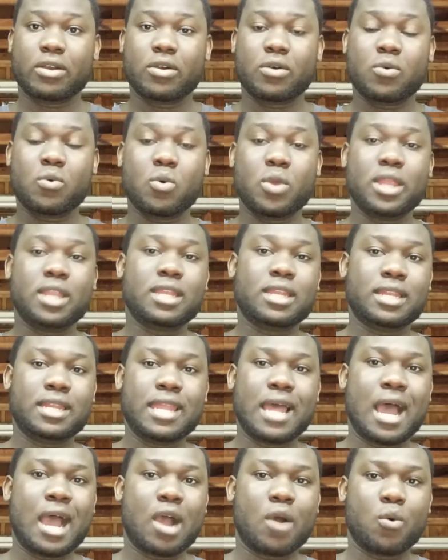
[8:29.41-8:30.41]
with
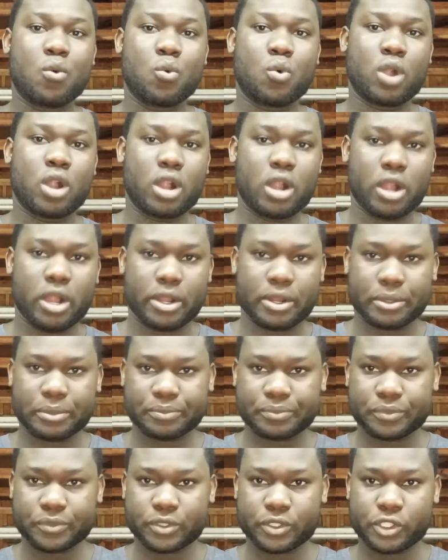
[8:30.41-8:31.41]
that word.
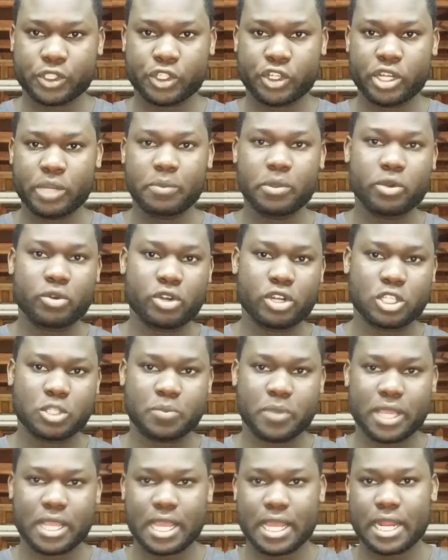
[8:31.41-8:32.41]
Treat me with
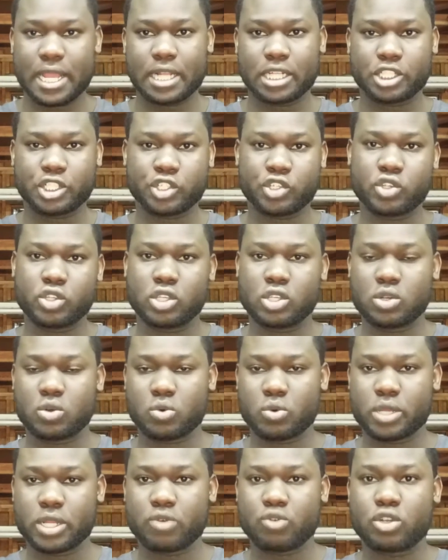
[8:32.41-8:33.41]
respect and I'll treat you
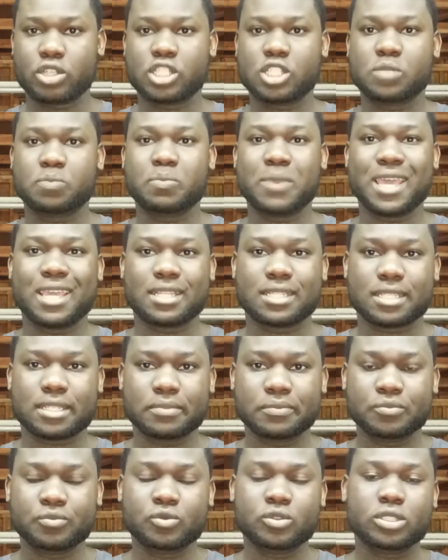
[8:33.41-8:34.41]
with respect.
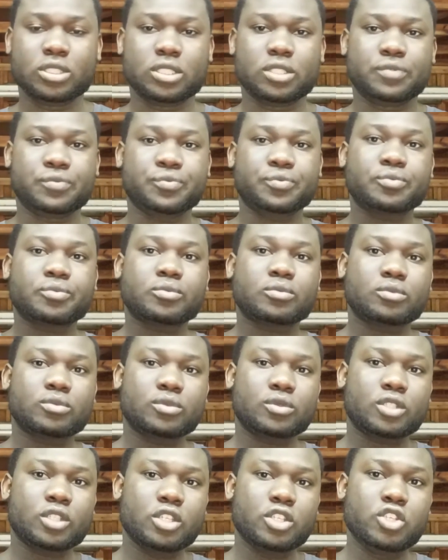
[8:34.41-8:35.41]

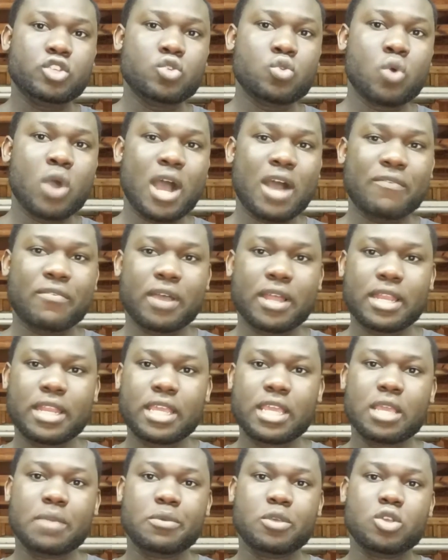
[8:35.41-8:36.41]
You have a
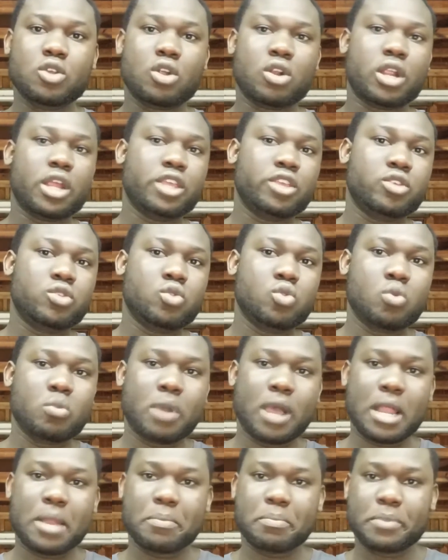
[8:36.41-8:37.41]
name, you're a
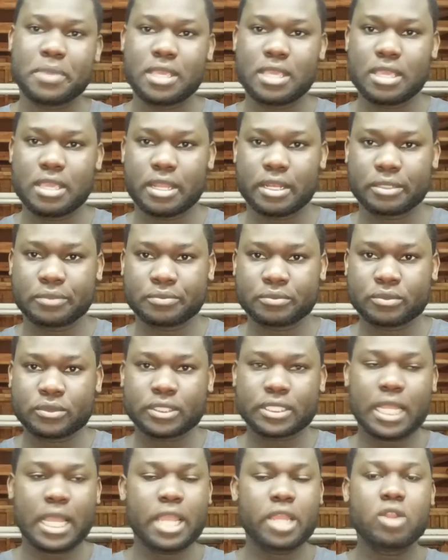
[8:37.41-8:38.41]
human being.
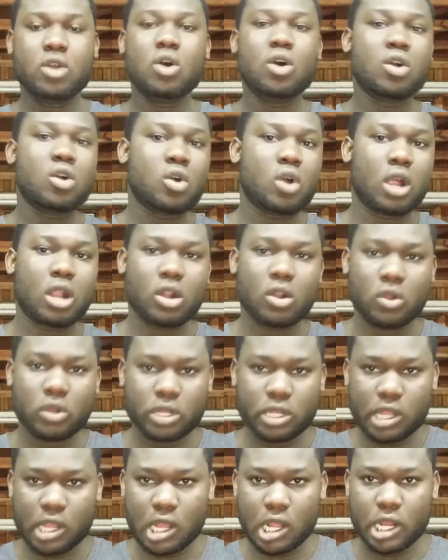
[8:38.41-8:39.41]
I don't go
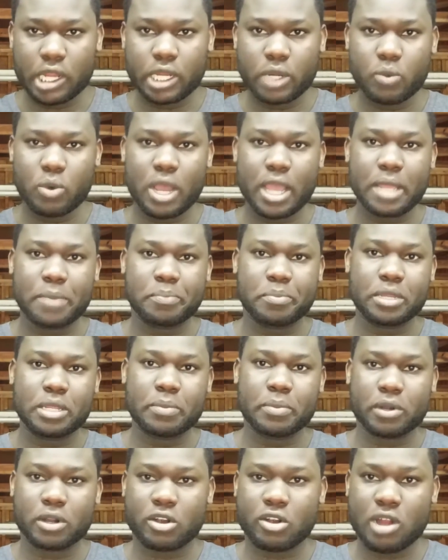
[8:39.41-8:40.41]
around calling white
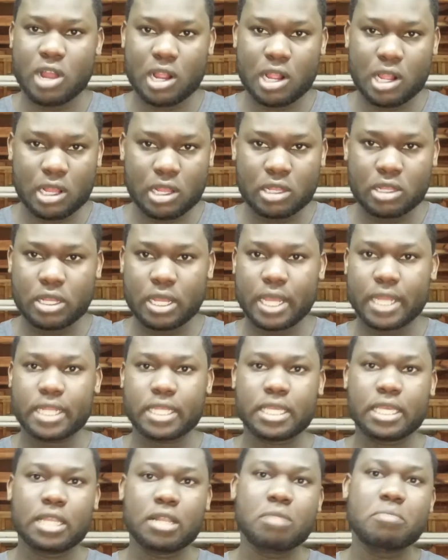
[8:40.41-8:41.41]
people cracker and
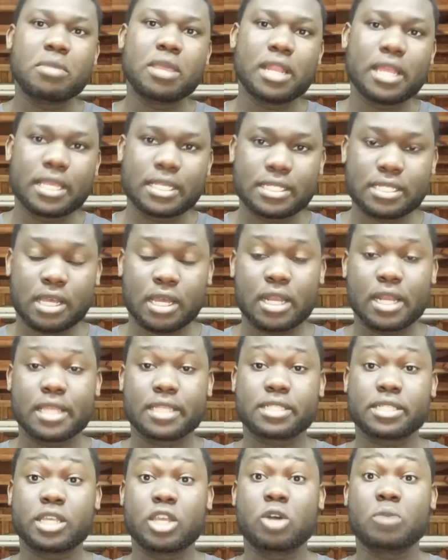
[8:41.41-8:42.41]
hillbillies
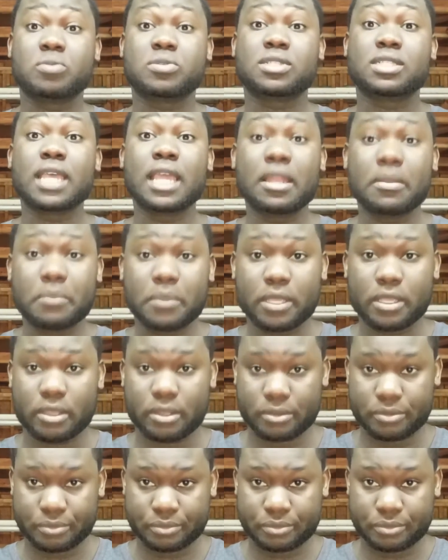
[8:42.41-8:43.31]
unless they upset me.